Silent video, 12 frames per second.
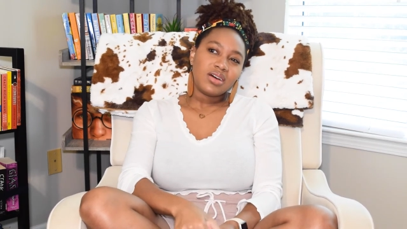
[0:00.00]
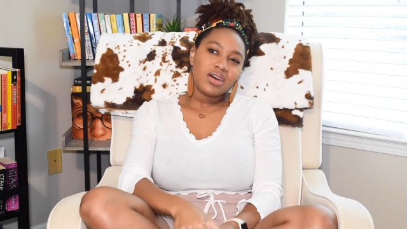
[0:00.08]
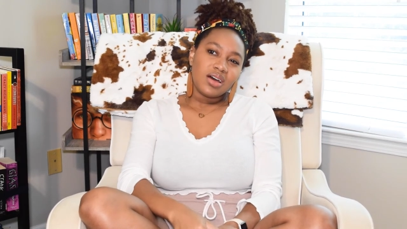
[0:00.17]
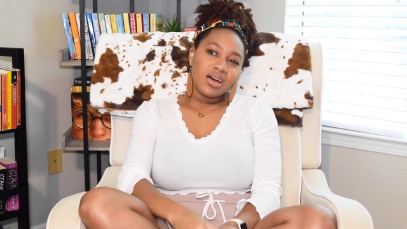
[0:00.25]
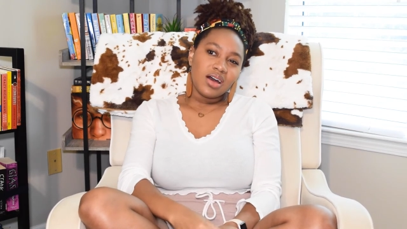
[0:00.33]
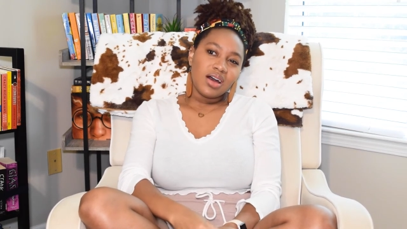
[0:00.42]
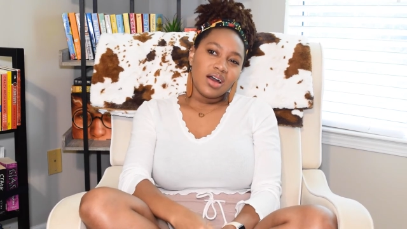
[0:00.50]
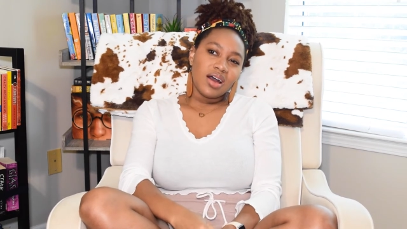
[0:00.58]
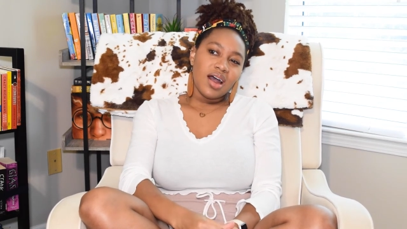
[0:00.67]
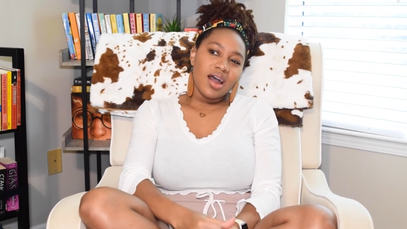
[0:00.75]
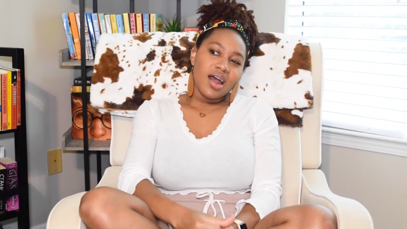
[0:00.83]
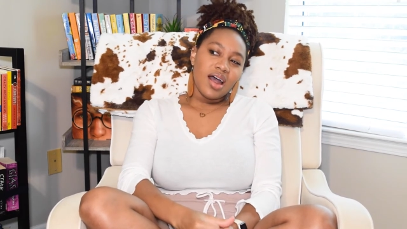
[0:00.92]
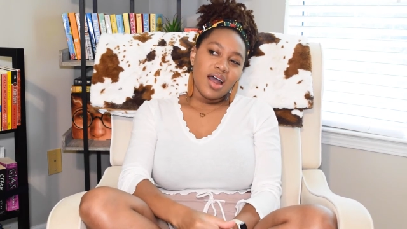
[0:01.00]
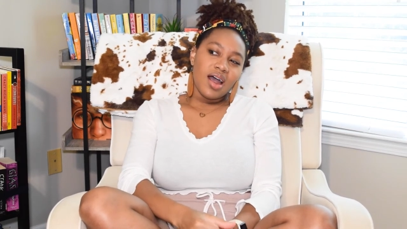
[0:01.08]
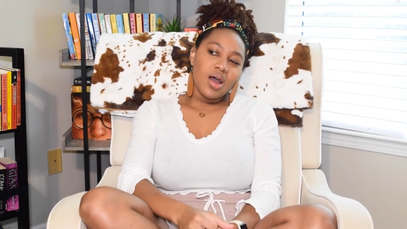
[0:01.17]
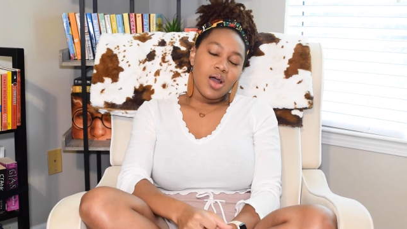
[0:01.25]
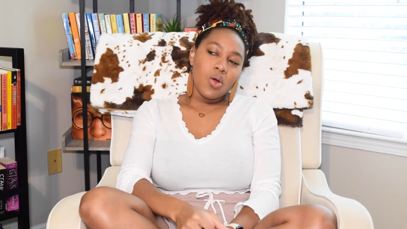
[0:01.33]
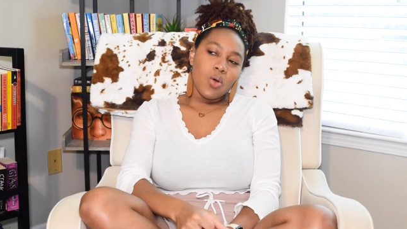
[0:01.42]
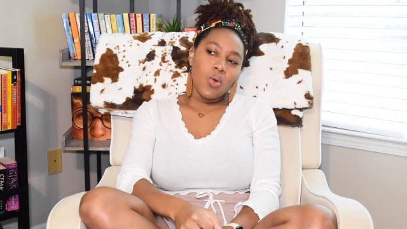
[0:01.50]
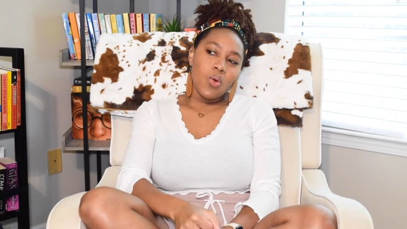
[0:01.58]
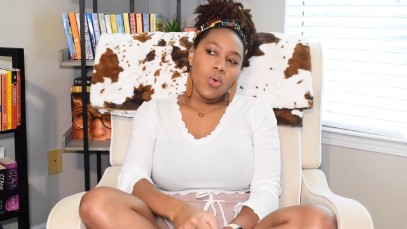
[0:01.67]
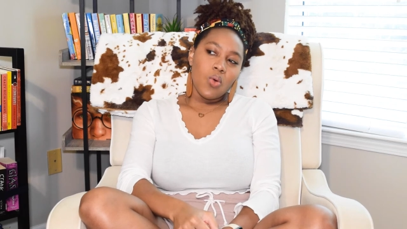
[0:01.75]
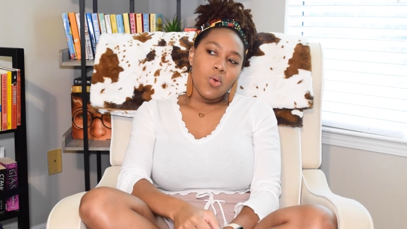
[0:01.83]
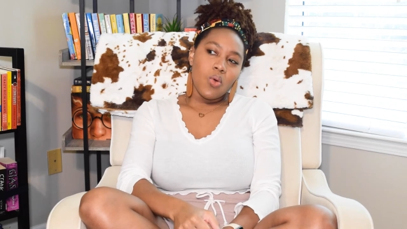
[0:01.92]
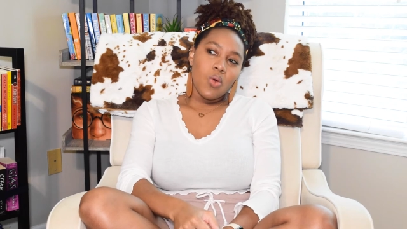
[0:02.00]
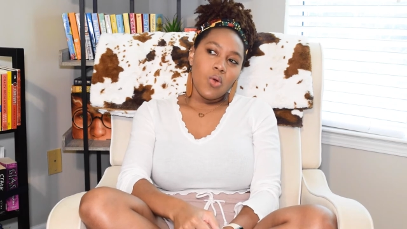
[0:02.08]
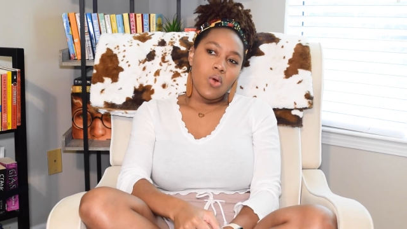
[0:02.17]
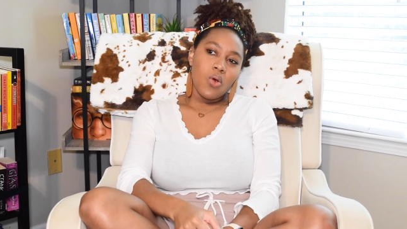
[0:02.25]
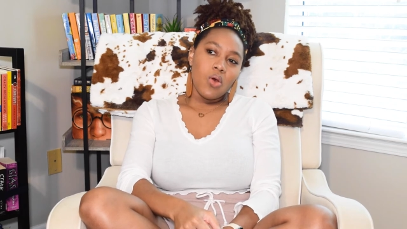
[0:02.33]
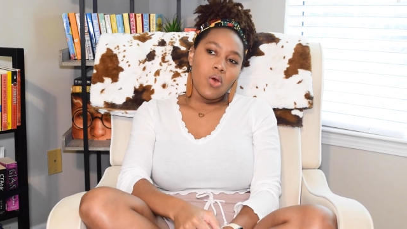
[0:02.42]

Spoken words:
[no speech]